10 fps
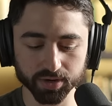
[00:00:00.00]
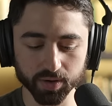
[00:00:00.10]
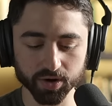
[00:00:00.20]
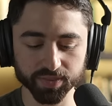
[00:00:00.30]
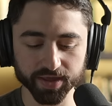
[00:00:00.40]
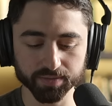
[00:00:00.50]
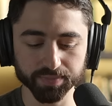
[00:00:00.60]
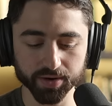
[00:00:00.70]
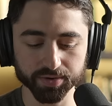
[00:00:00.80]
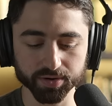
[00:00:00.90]
and I wanted that
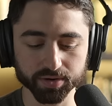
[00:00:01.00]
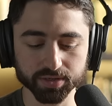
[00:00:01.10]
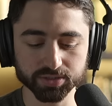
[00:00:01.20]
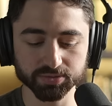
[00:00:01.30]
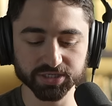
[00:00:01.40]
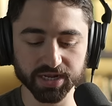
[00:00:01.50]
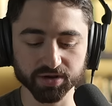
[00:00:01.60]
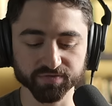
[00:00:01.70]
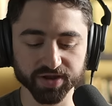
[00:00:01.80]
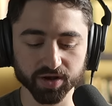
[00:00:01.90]
comparator to be
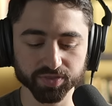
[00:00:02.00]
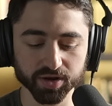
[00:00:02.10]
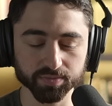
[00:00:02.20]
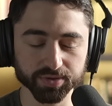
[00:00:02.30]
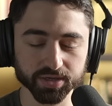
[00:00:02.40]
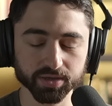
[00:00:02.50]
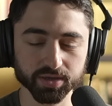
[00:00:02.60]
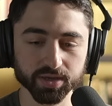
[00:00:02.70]
standard of care therapy.